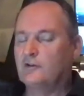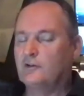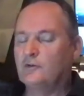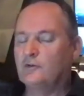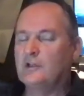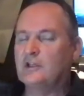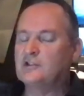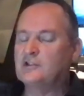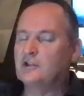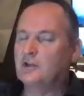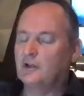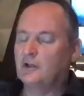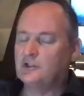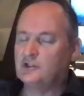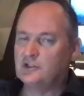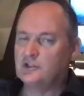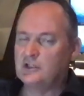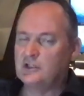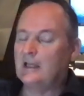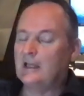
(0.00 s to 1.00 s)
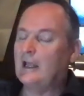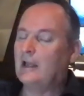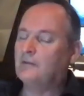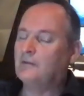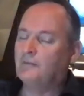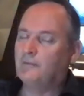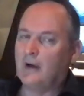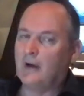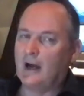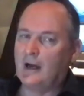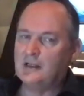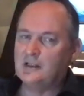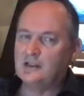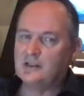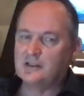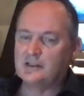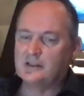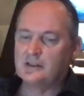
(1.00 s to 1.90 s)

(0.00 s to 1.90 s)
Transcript: to discuss and advise